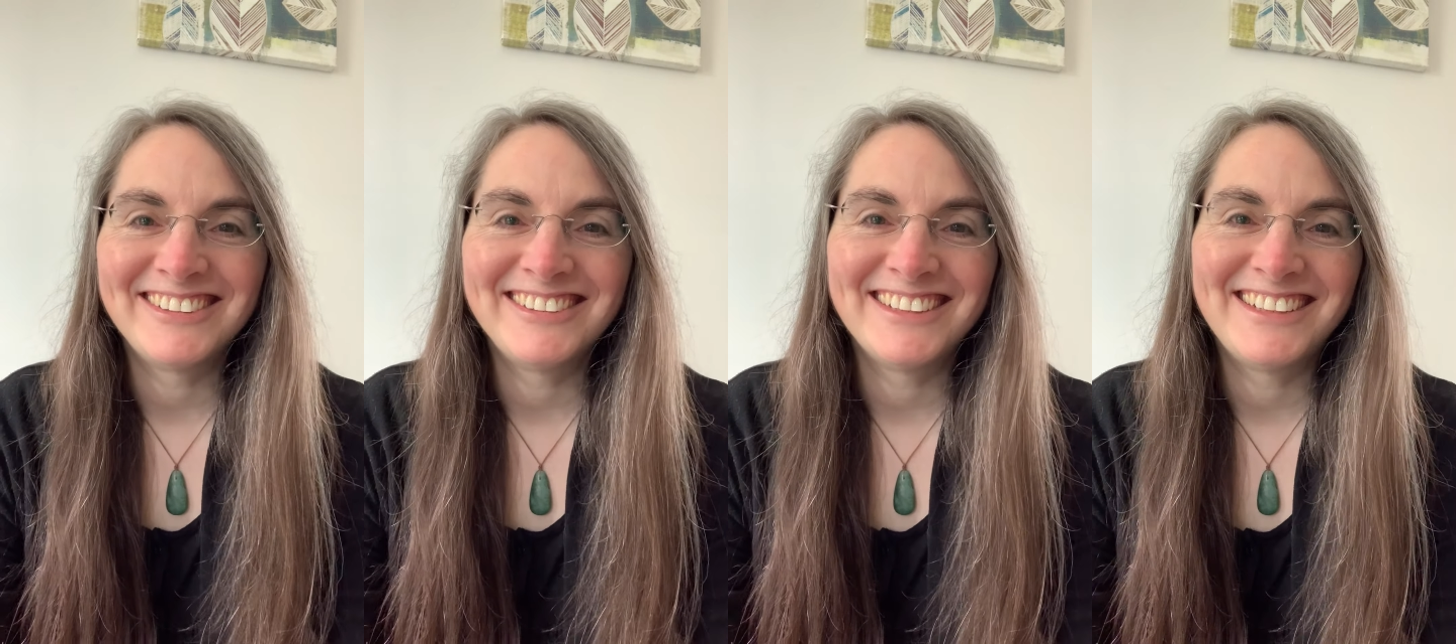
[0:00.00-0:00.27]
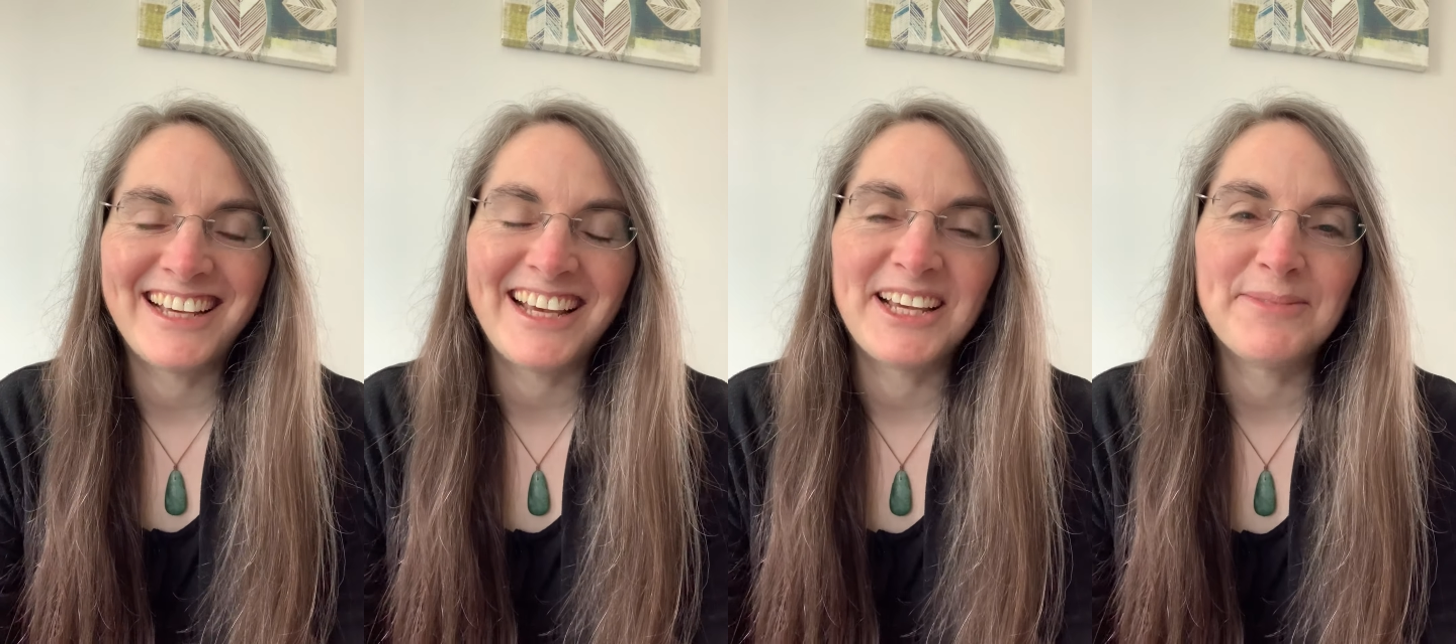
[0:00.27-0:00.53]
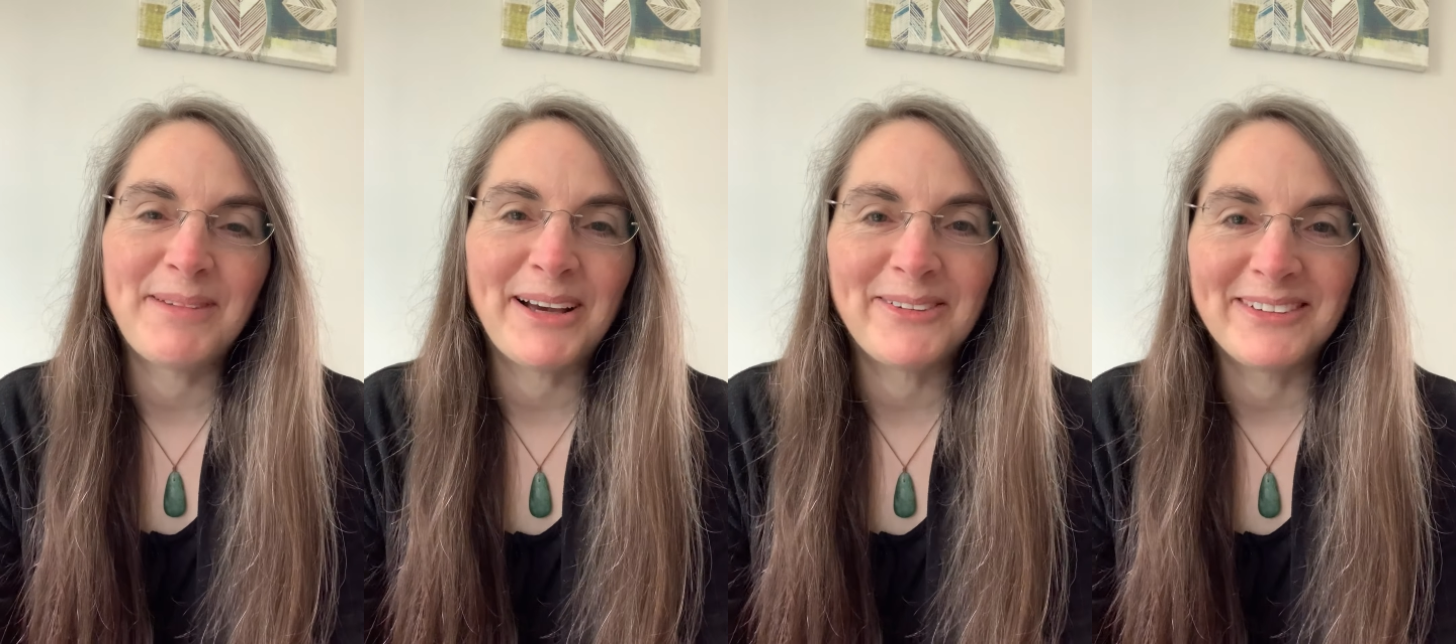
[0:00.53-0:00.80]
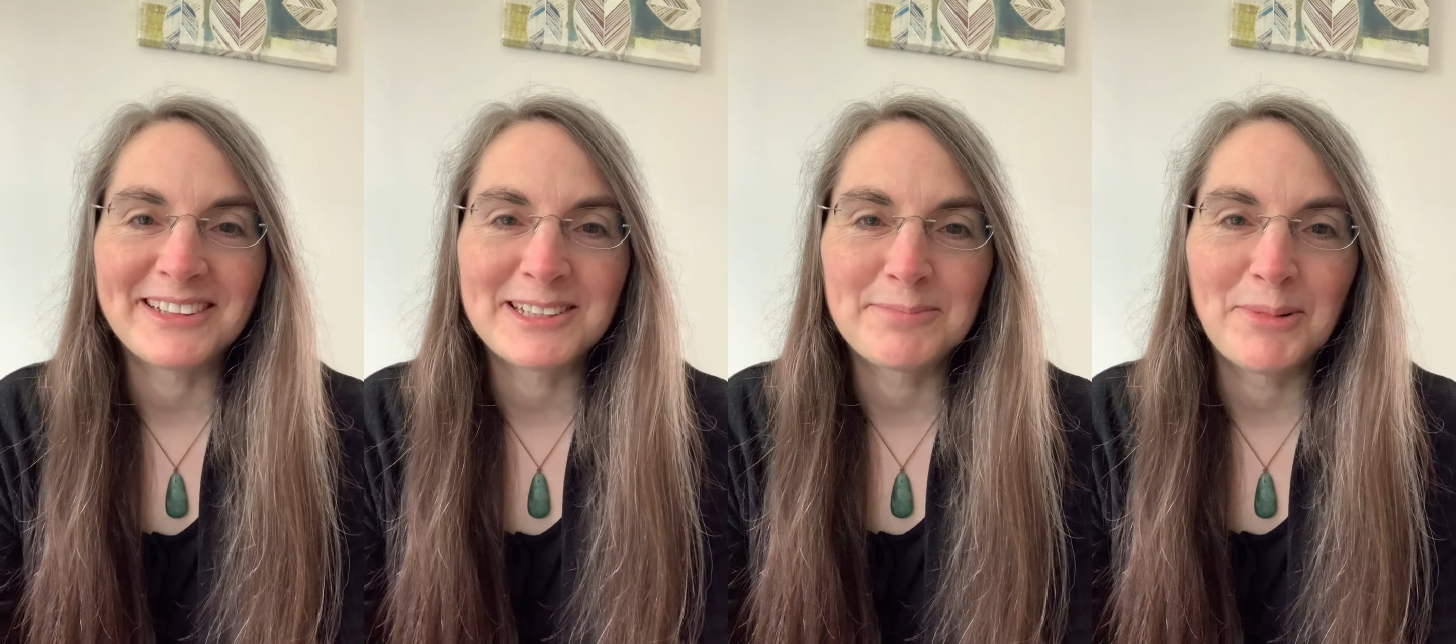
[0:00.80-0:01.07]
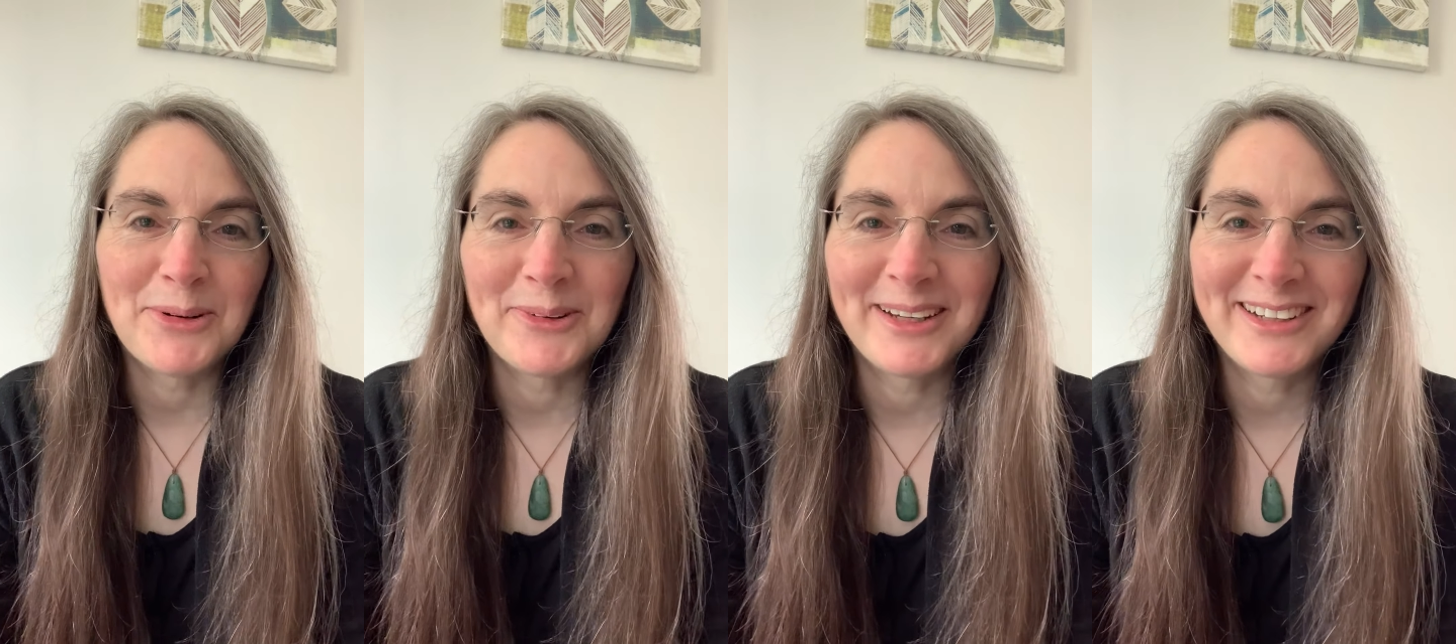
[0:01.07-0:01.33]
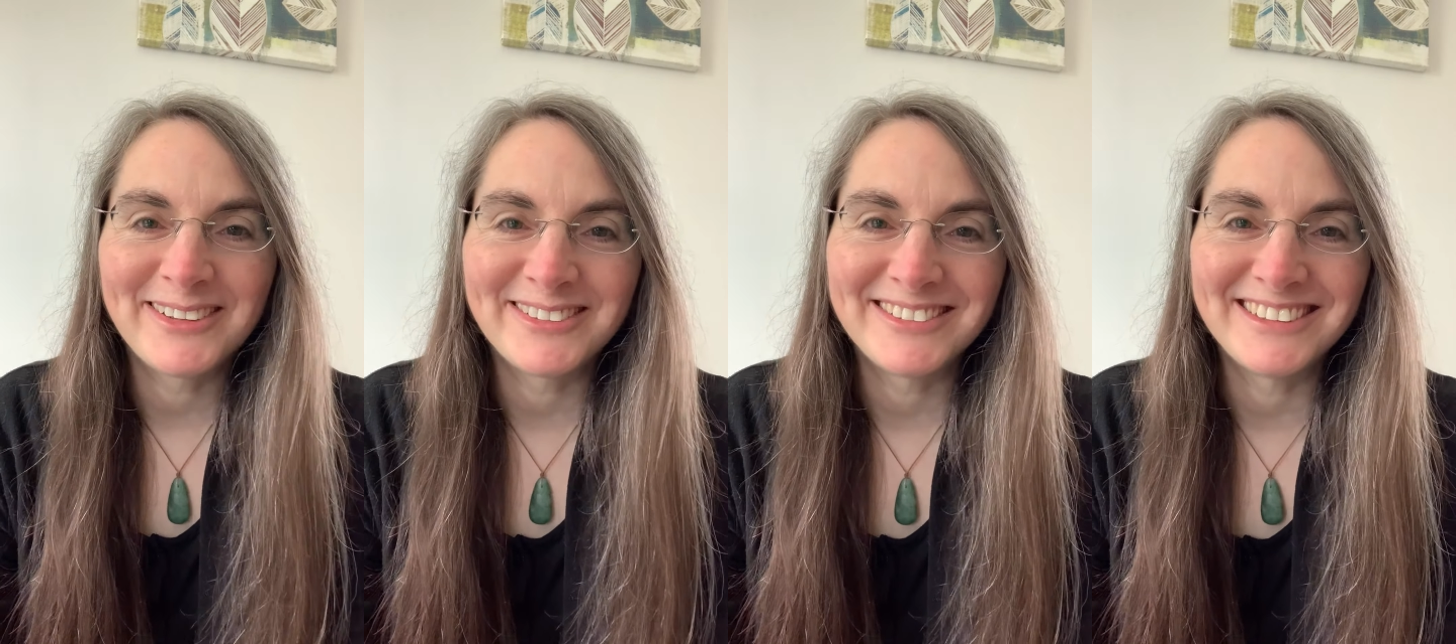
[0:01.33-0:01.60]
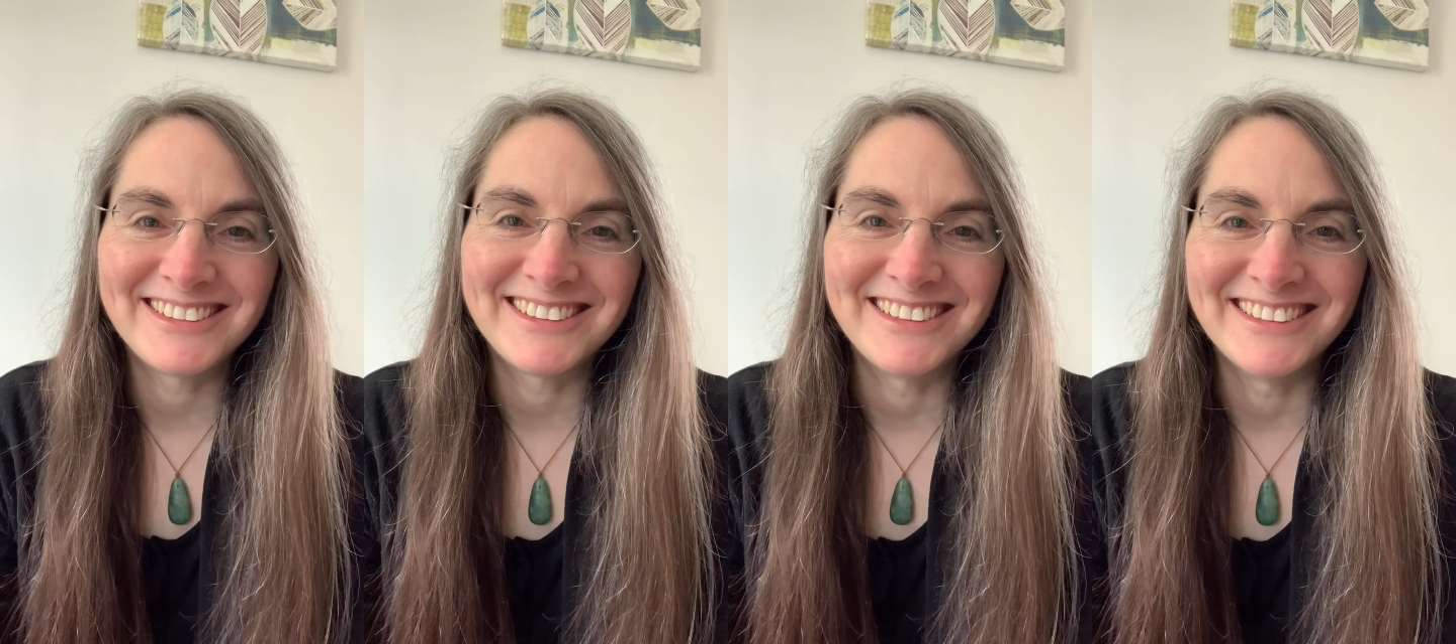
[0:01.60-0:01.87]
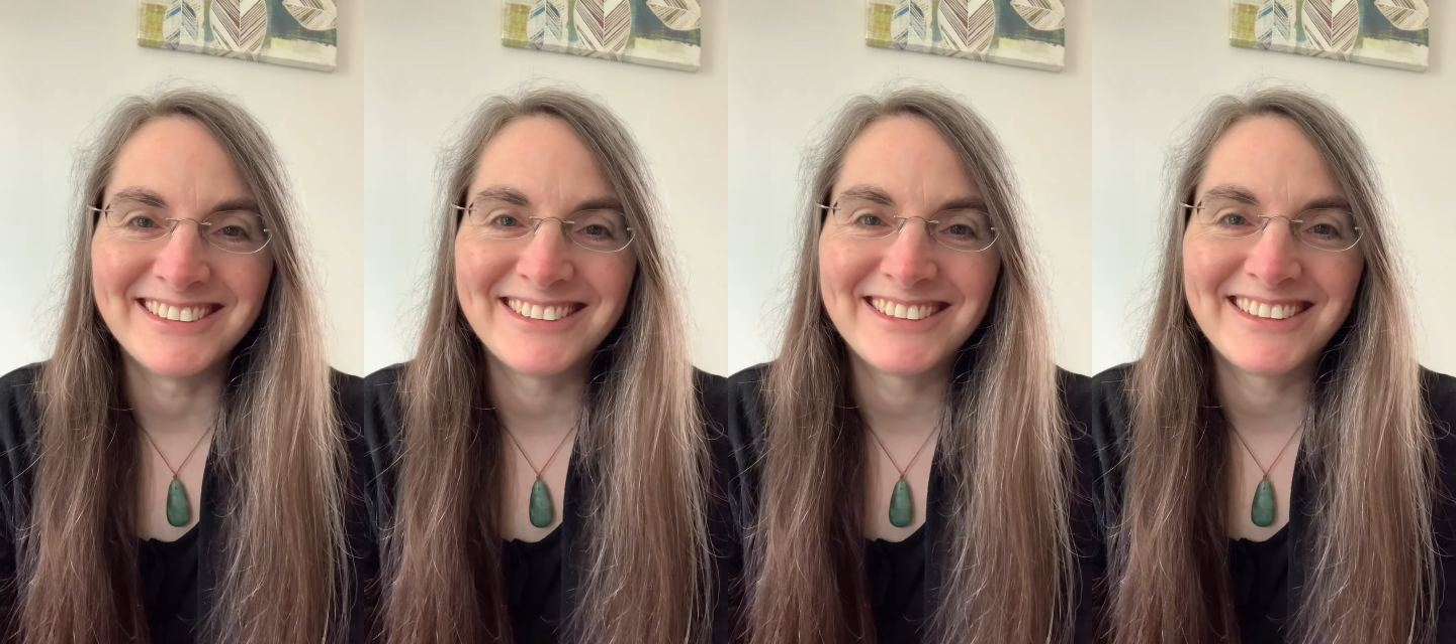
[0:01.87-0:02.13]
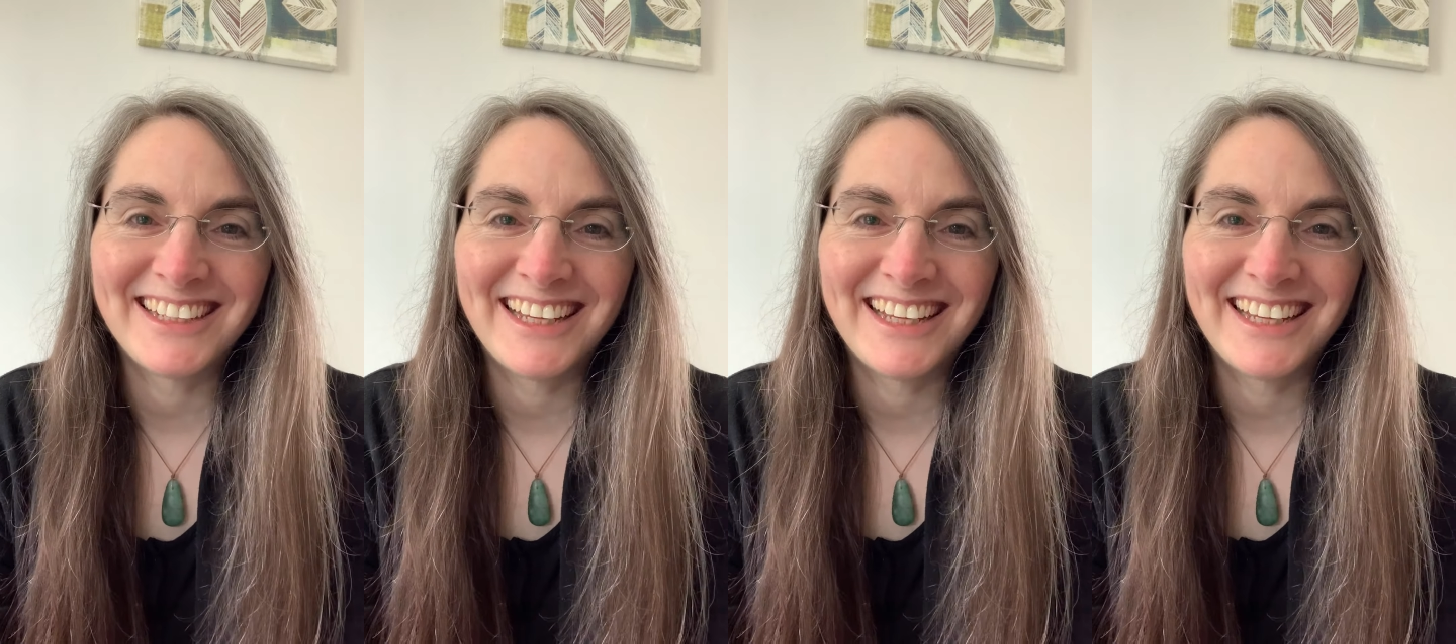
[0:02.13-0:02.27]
you today about exploring consciousness